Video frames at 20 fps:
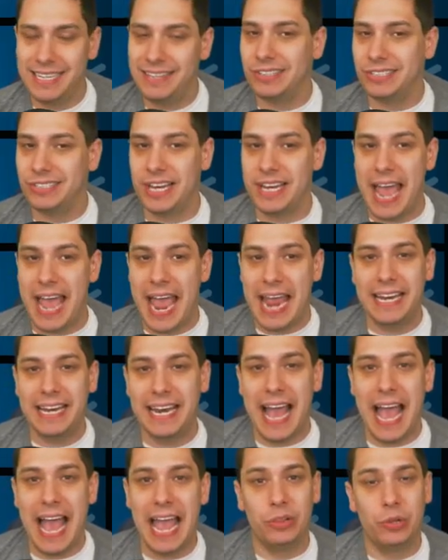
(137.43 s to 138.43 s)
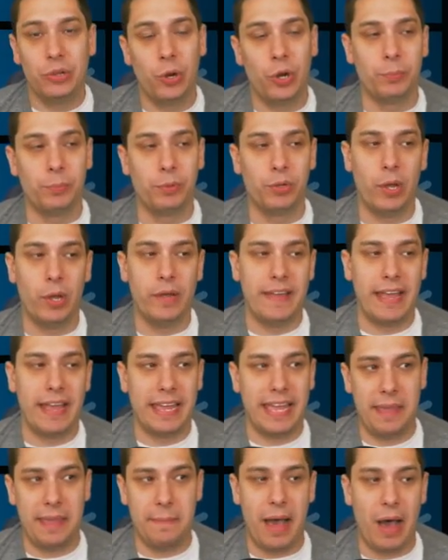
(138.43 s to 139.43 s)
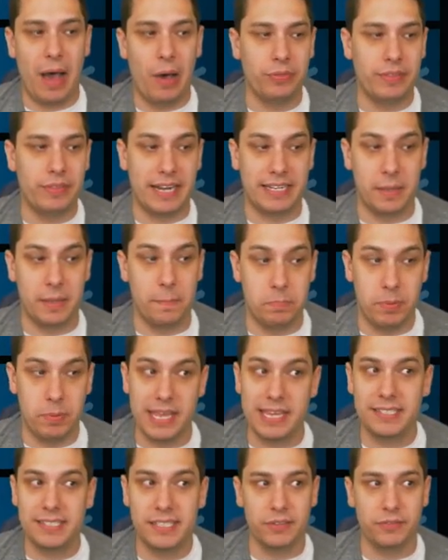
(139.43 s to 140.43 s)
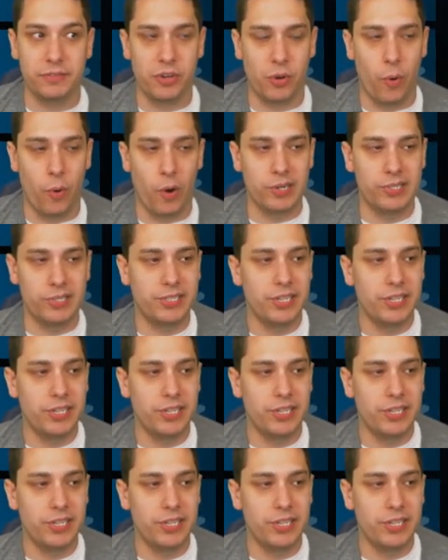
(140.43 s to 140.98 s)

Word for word: there's a ninety-nine Lawyer Milloy that came out. That's a beast, of course.